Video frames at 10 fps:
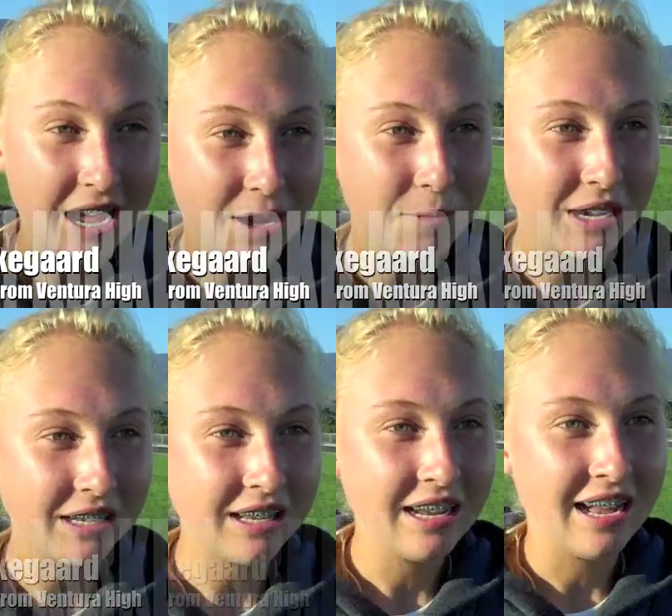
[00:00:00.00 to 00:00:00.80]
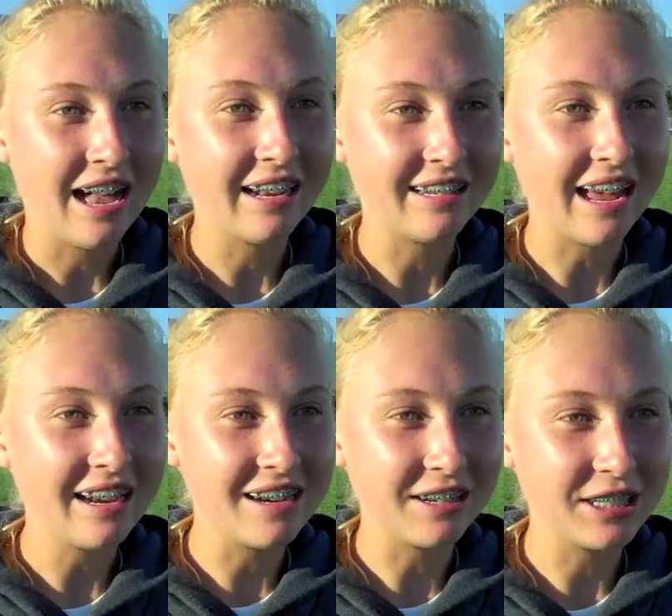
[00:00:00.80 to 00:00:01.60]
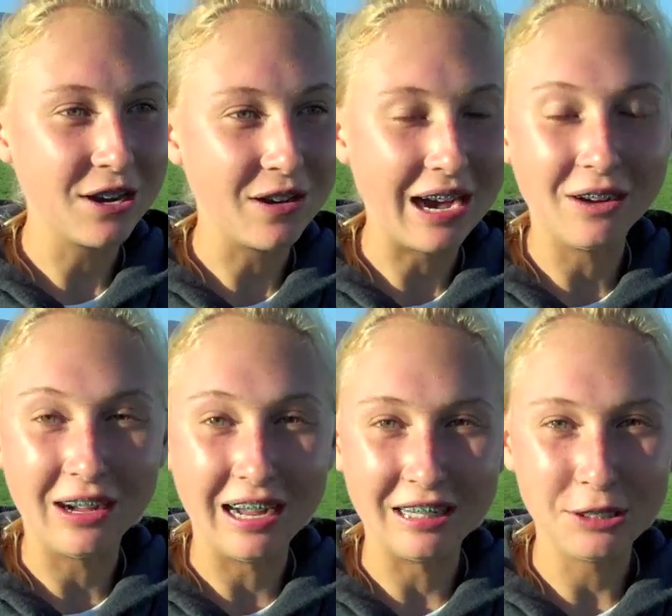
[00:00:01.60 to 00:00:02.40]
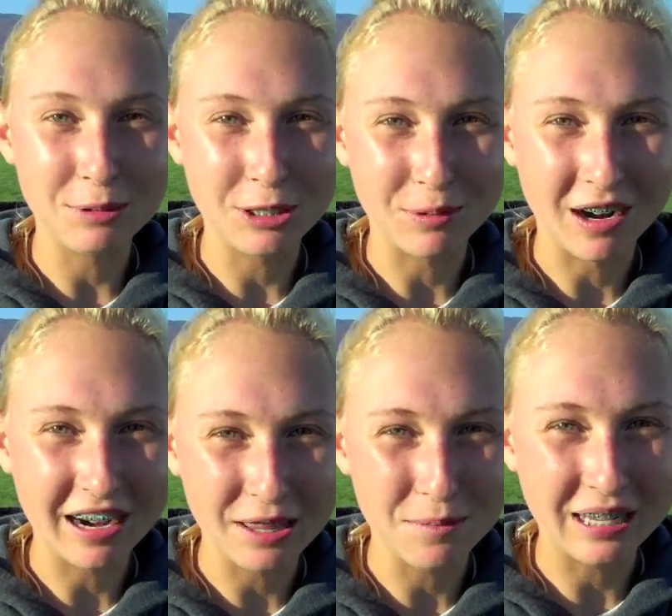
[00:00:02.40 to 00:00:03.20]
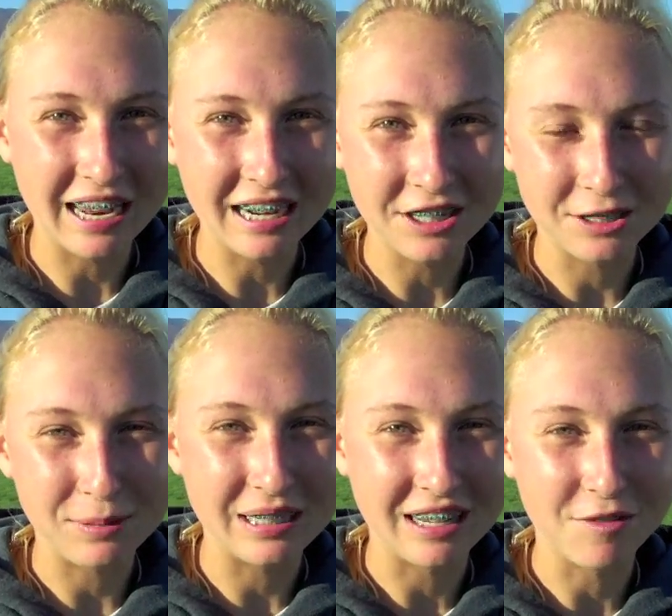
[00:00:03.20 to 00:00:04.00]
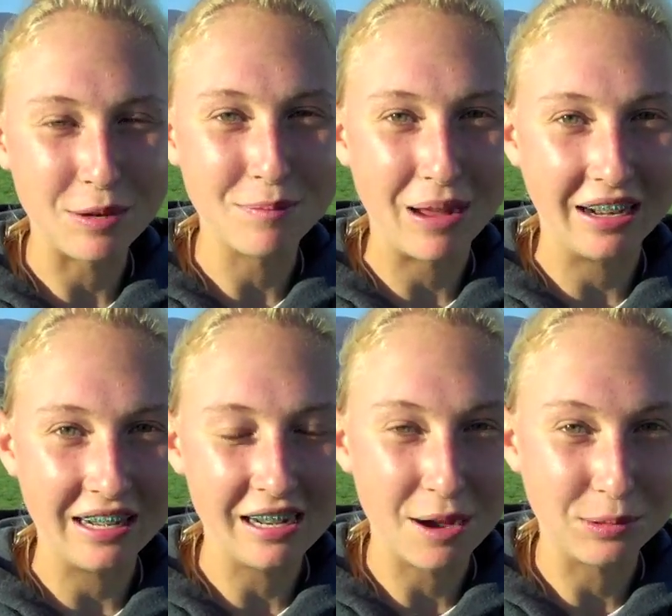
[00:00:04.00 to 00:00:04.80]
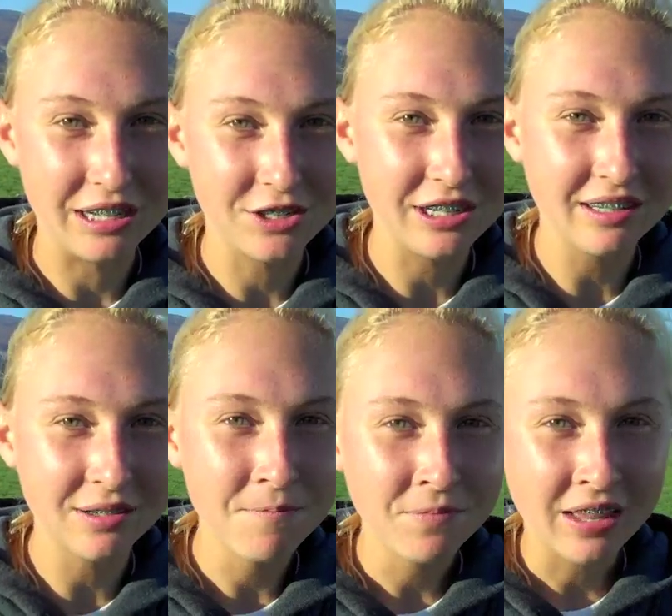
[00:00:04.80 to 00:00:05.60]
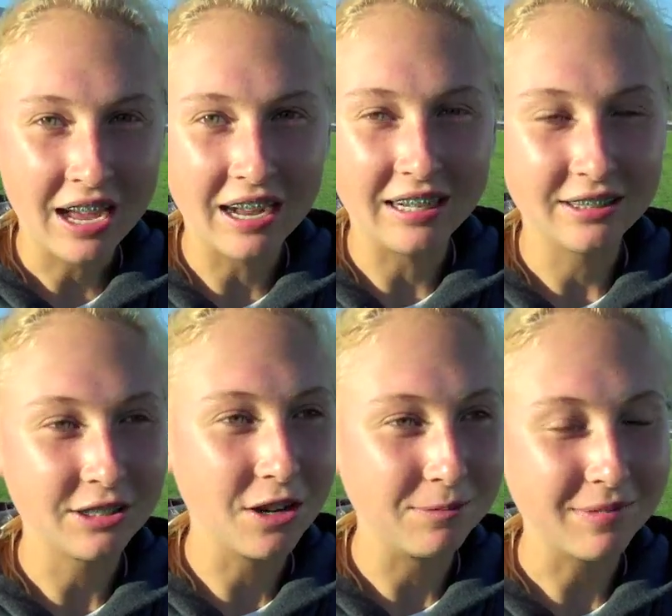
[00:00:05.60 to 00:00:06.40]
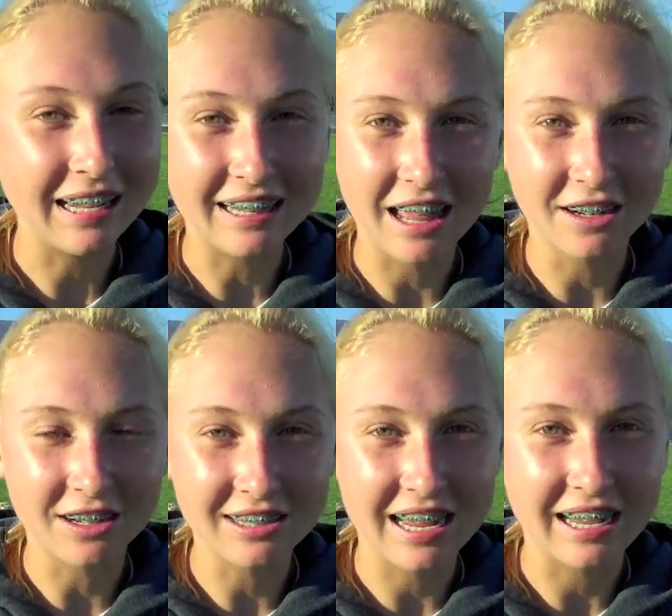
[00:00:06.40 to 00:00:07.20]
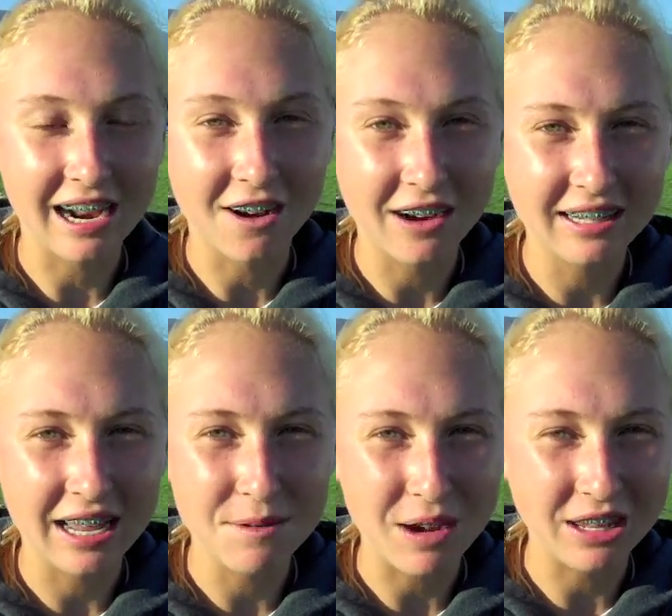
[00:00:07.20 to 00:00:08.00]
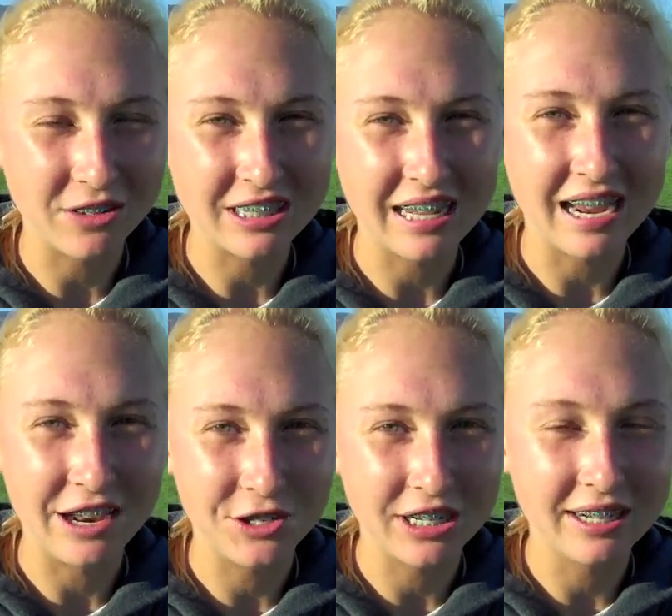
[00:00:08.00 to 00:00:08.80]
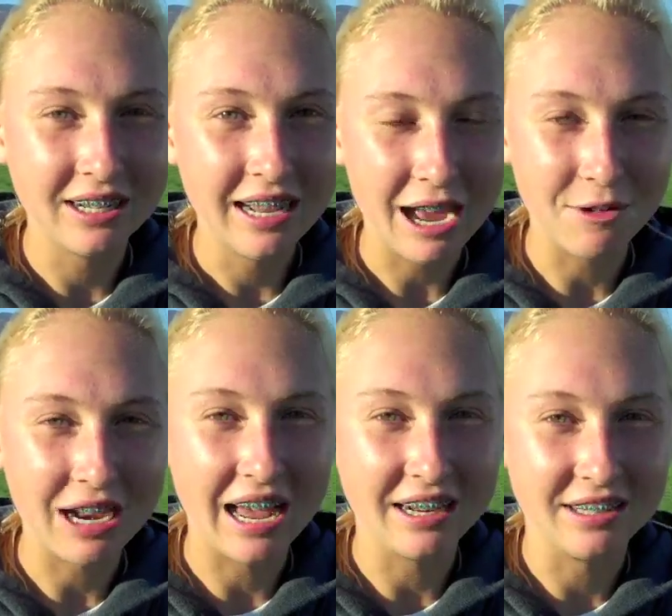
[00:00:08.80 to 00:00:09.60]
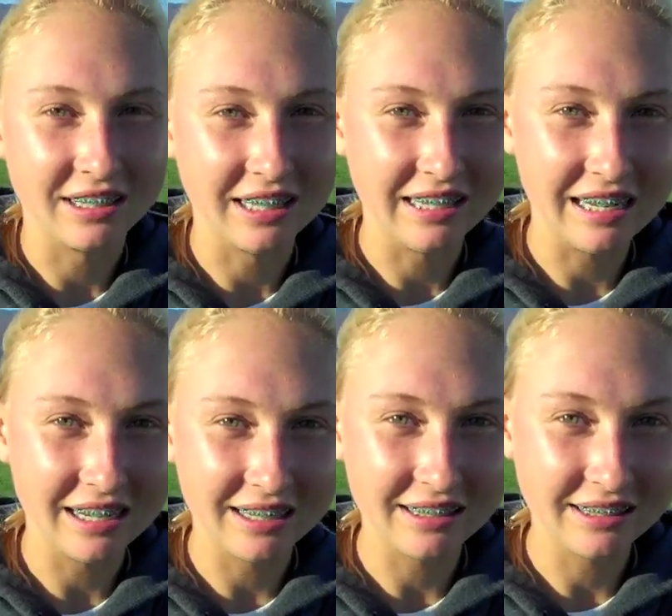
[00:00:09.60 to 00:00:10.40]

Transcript: Well, I decided not to go out super hard in the beginning just because I've been battling a couple injuries. So I let the other girls take it out, and then by the first 800, I went ahead and took the lead.